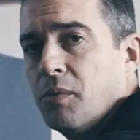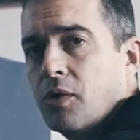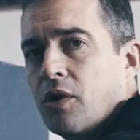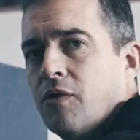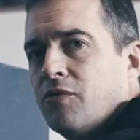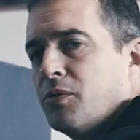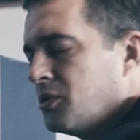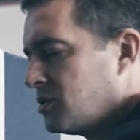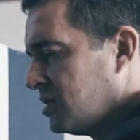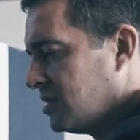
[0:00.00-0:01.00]
more
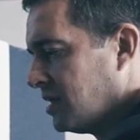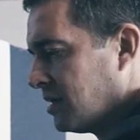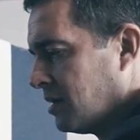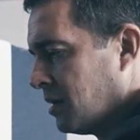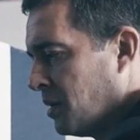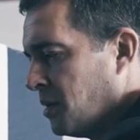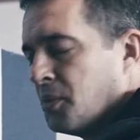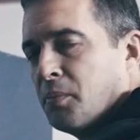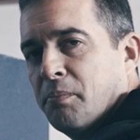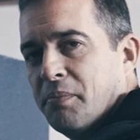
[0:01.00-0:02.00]
comfortable sitting
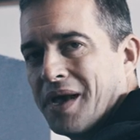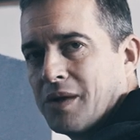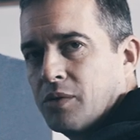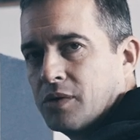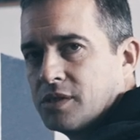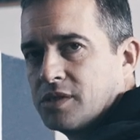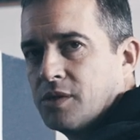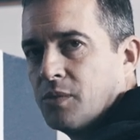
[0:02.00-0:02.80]
backwards.